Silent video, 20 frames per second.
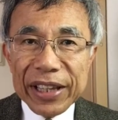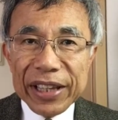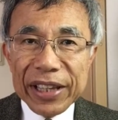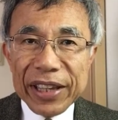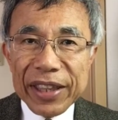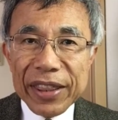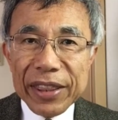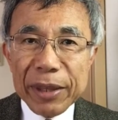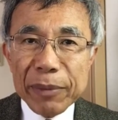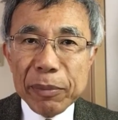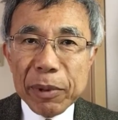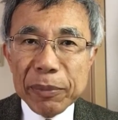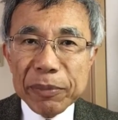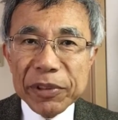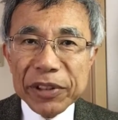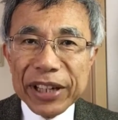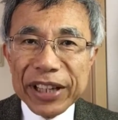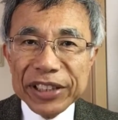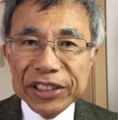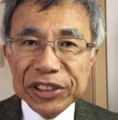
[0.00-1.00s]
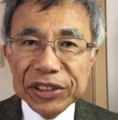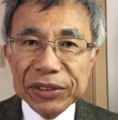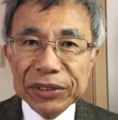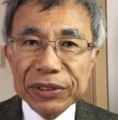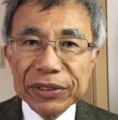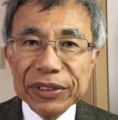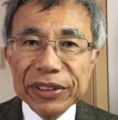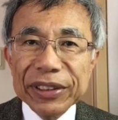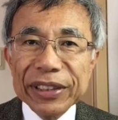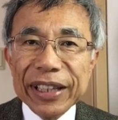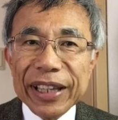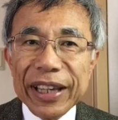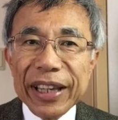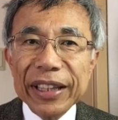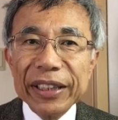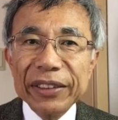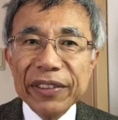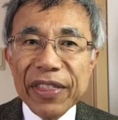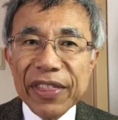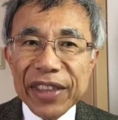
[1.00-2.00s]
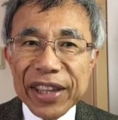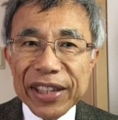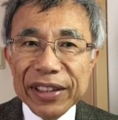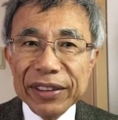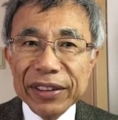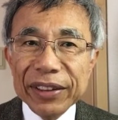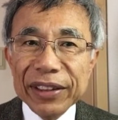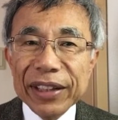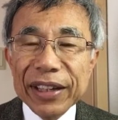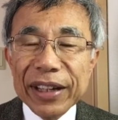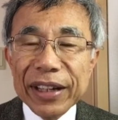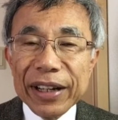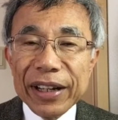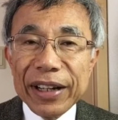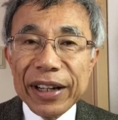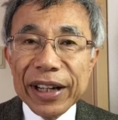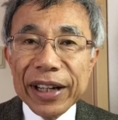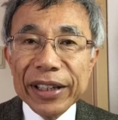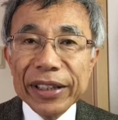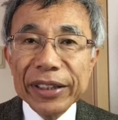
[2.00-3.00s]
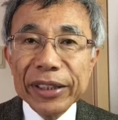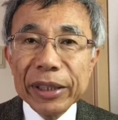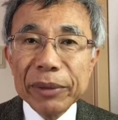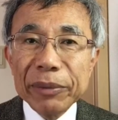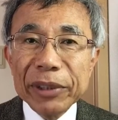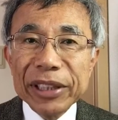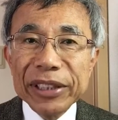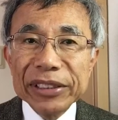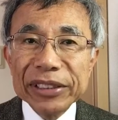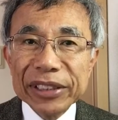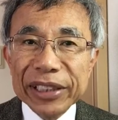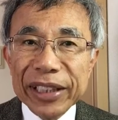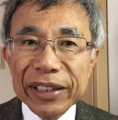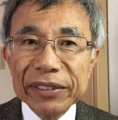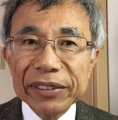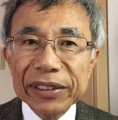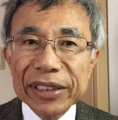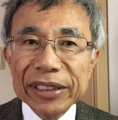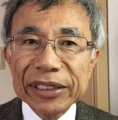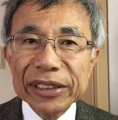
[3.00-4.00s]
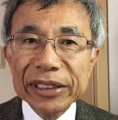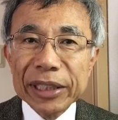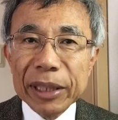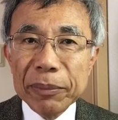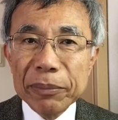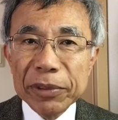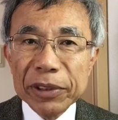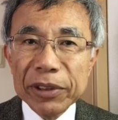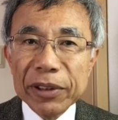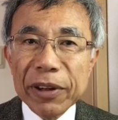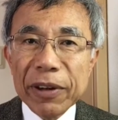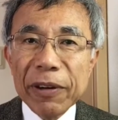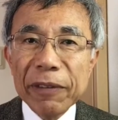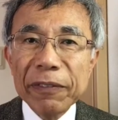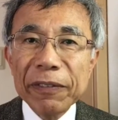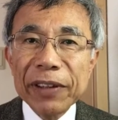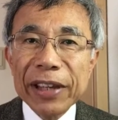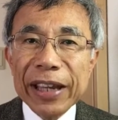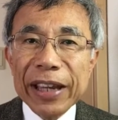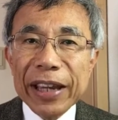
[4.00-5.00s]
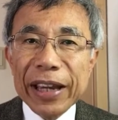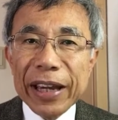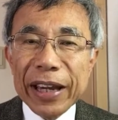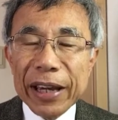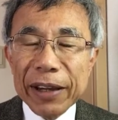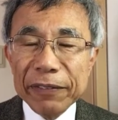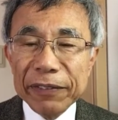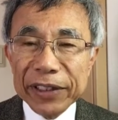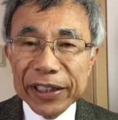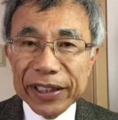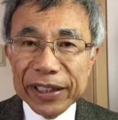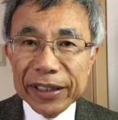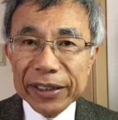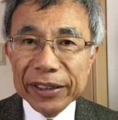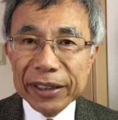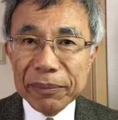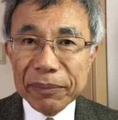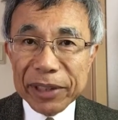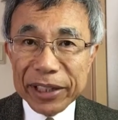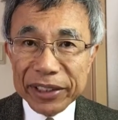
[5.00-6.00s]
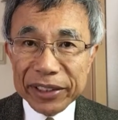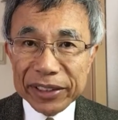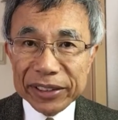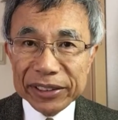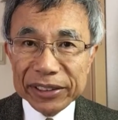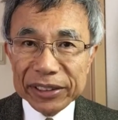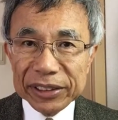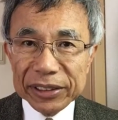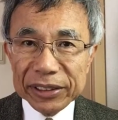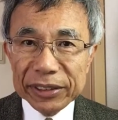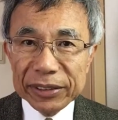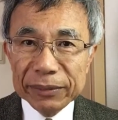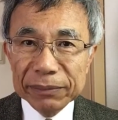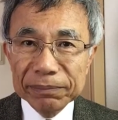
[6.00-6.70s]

in the population and then randomly select a sample of African Americans.